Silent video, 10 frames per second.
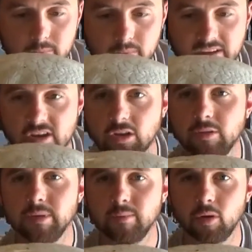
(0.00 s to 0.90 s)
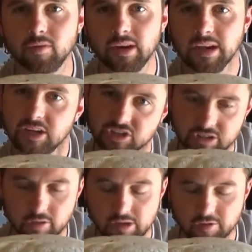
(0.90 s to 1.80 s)
give you a little bit more of an edge
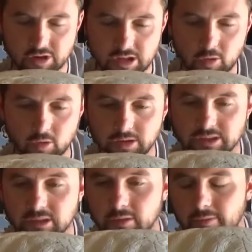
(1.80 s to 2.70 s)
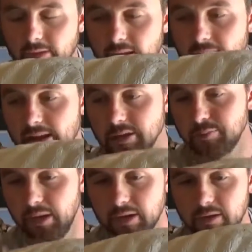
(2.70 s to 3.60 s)
than all the other decoys in that
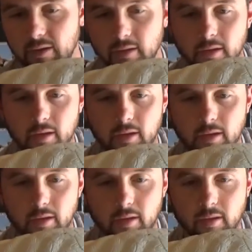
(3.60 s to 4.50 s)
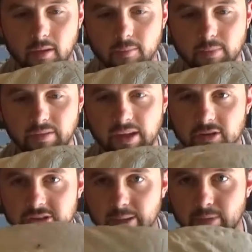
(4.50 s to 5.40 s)
aspect. But they
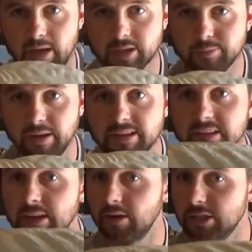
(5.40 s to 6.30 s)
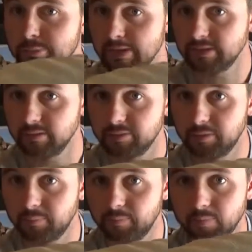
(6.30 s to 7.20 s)
also take up a lot of space and they're expensive,
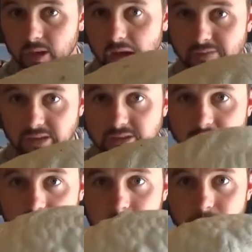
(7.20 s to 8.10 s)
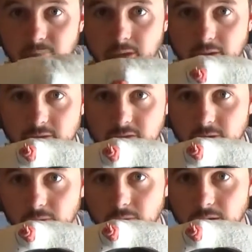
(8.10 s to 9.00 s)
obviously.
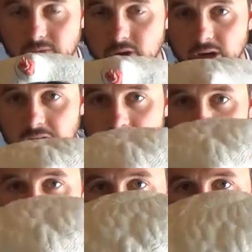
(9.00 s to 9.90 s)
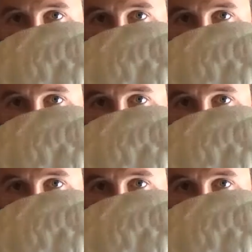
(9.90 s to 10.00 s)
So if you're a guy that